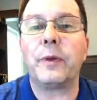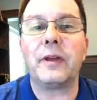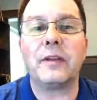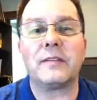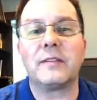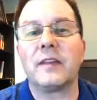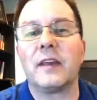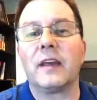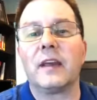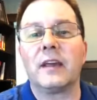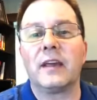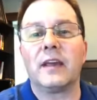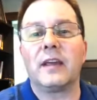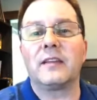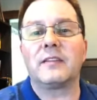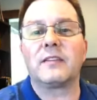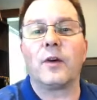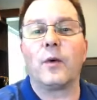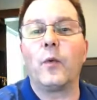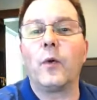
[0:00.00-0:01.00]
It's a
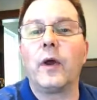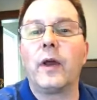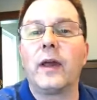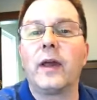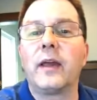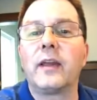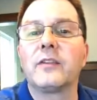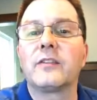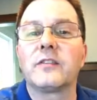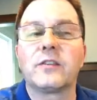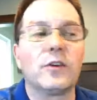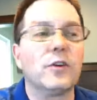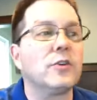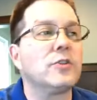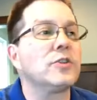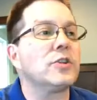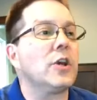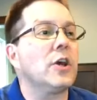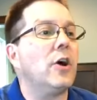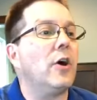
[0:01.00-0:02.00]

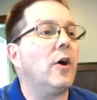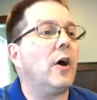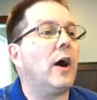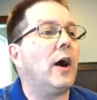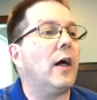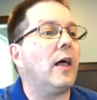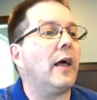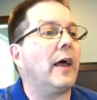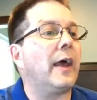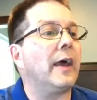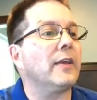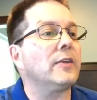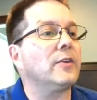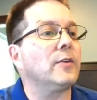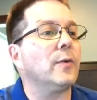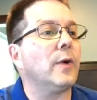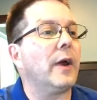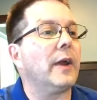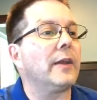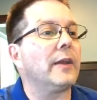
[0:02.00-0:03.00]
Sergio, I'll add you
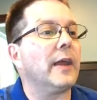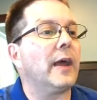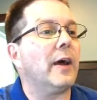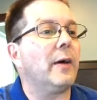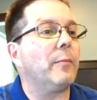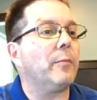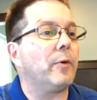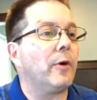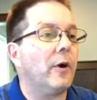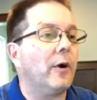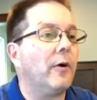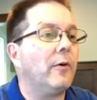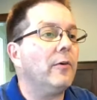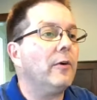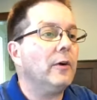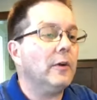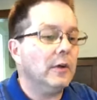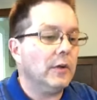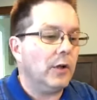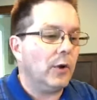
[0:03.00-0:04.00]
right now, bro.
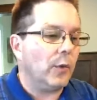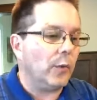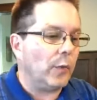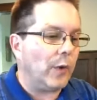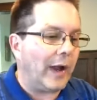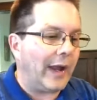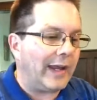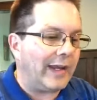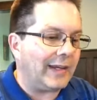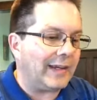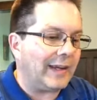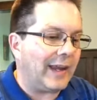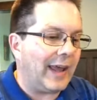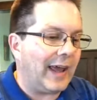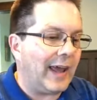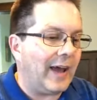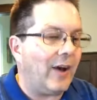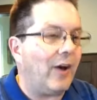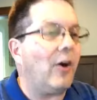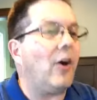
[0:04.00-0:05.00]
Right
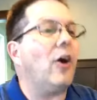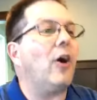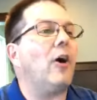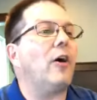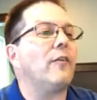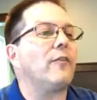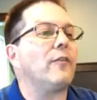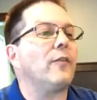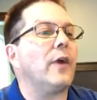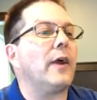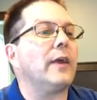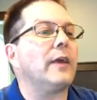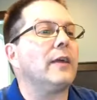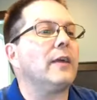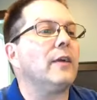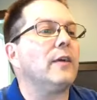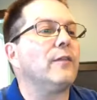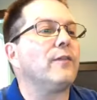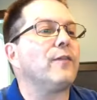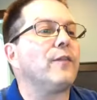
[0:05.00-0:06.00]
now, right
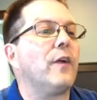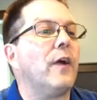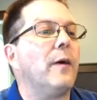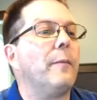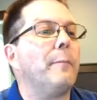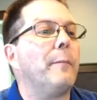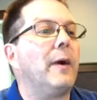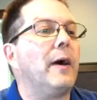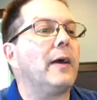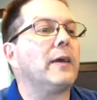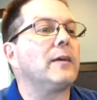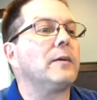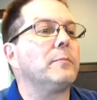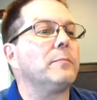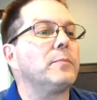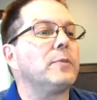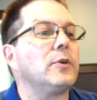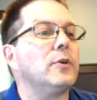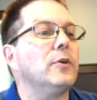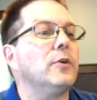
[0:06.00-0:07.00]
here from my
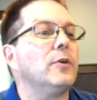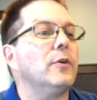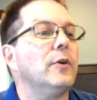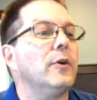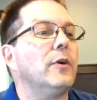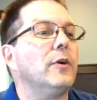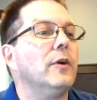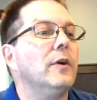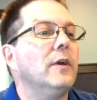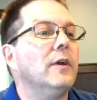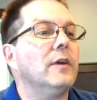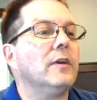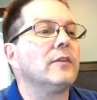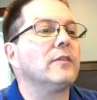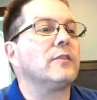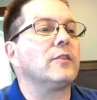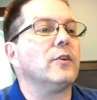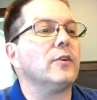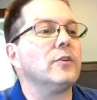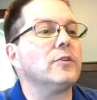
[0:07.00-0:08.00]
computer.
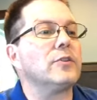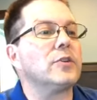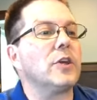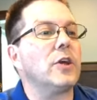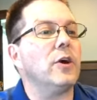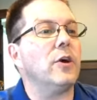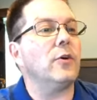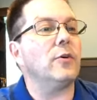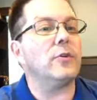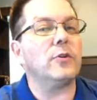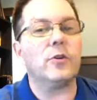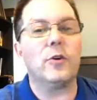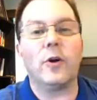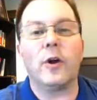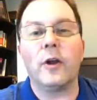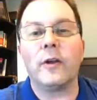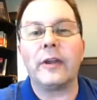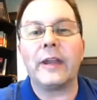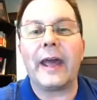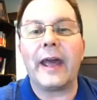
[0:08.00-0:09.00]
Sergio,
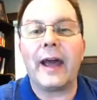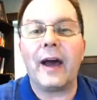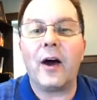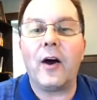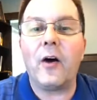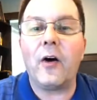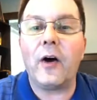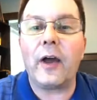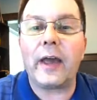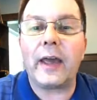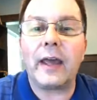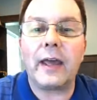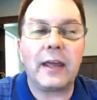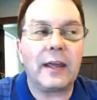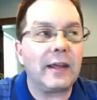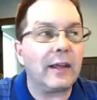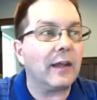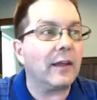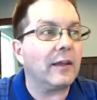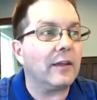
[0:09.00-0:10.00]
you're now
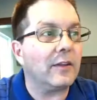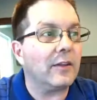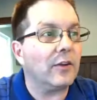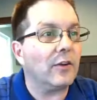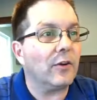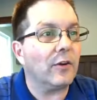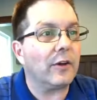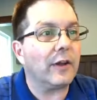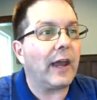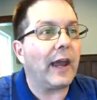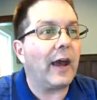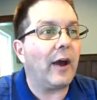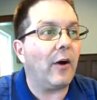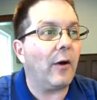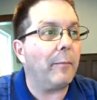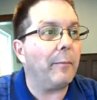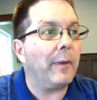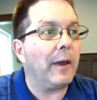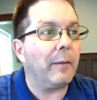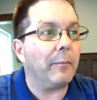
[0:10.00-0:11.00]

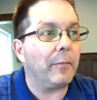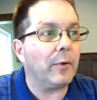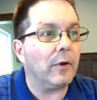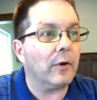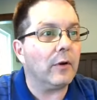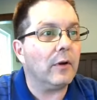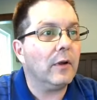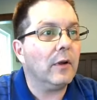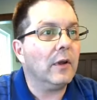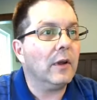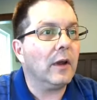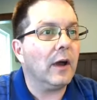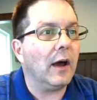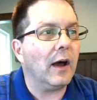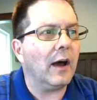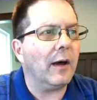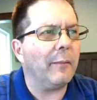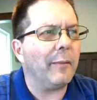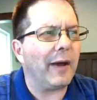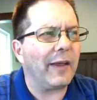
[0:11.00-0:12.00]
a member.
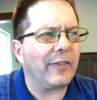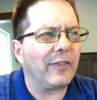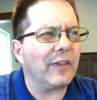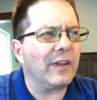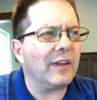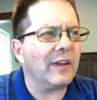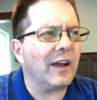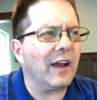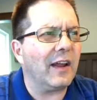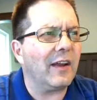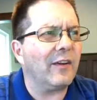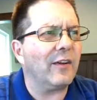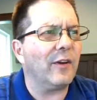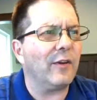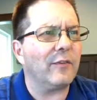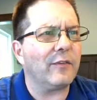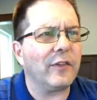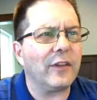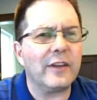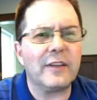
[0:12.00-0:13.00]
I don't know
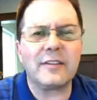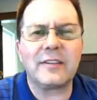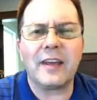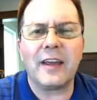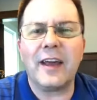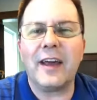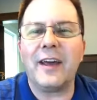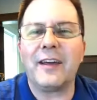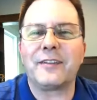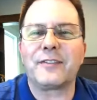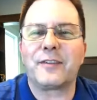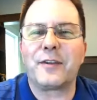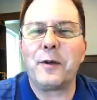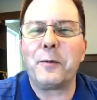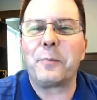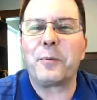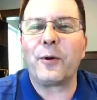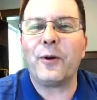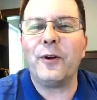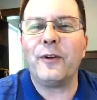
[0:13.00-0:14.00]
if Lisa has to
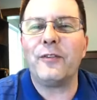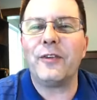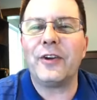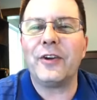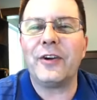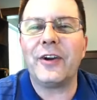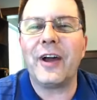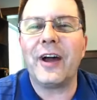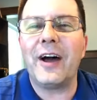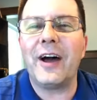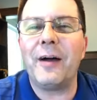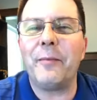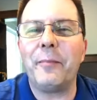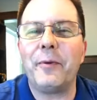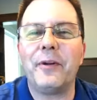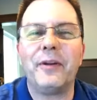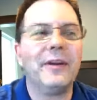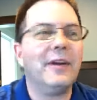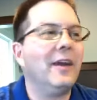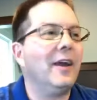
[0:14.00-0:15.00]
approve it or not,
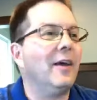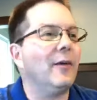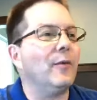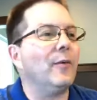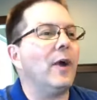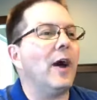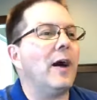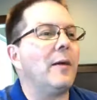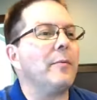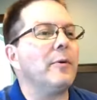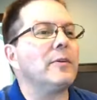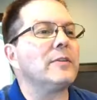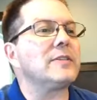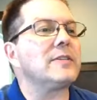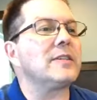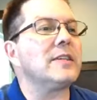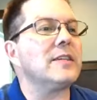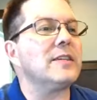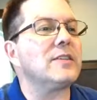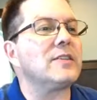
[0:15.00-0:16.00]
but Robert
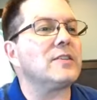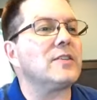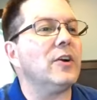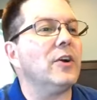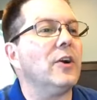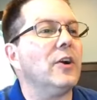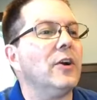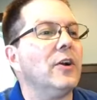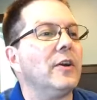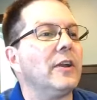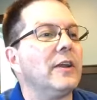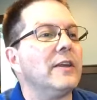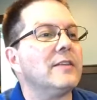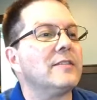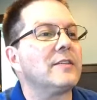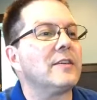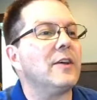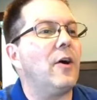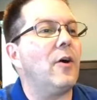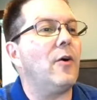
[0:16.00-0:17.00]
C. Stern,
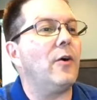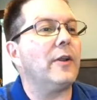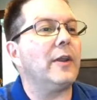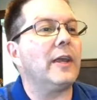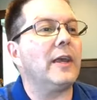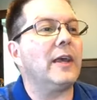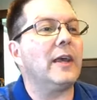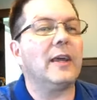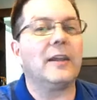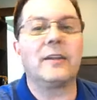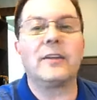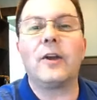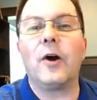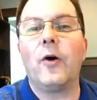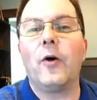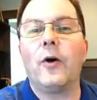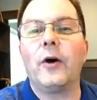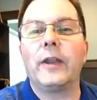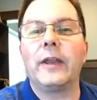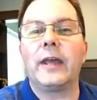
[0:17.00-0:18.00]
he's going
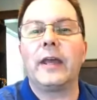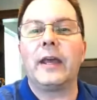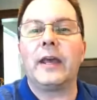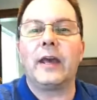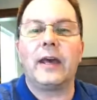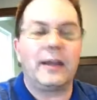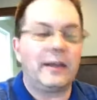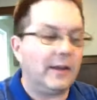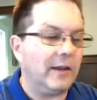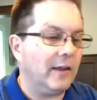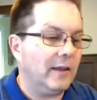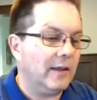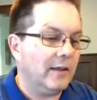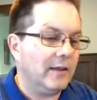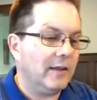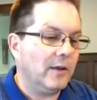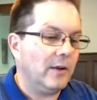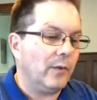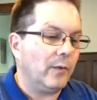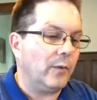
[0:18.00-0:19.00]
in.
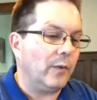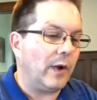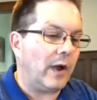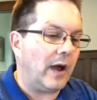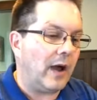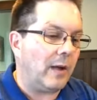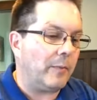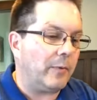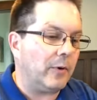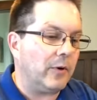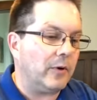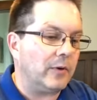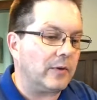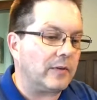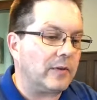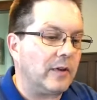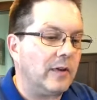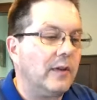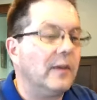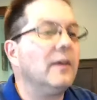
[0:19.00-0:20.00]

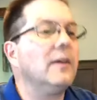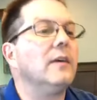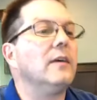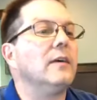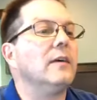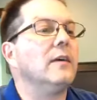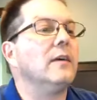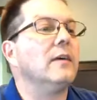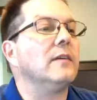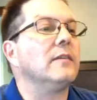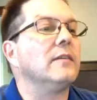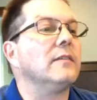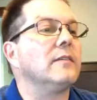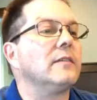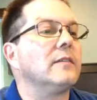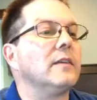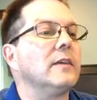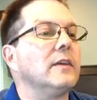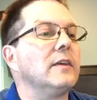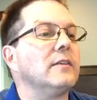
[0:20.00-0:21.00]
Robert
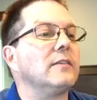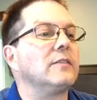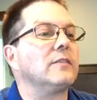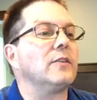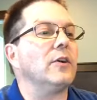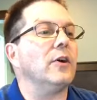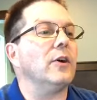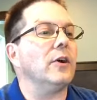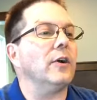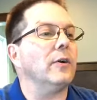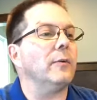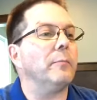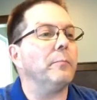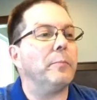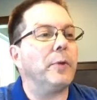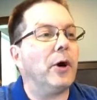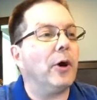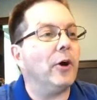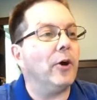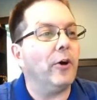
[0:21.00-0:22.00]
C. Stern,
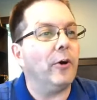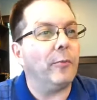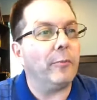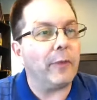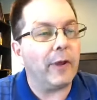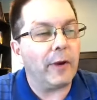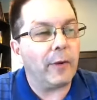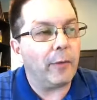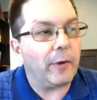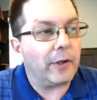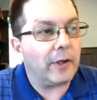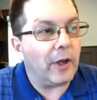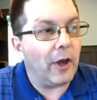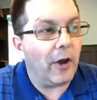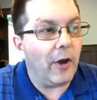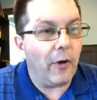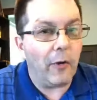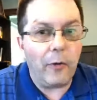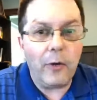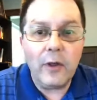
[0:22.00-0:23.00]
boom, there we
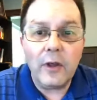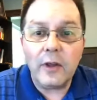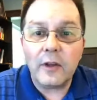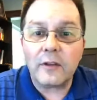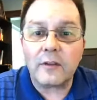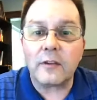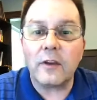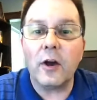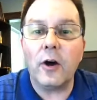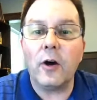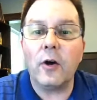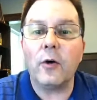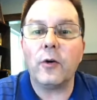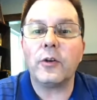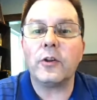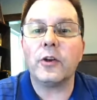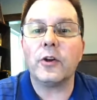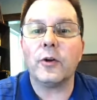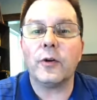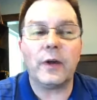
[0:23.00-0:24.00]
go. So
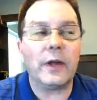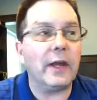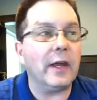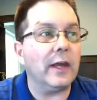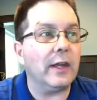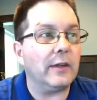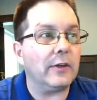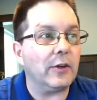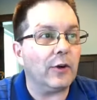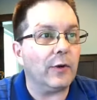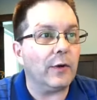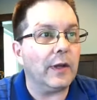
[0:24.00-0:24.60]
you're in.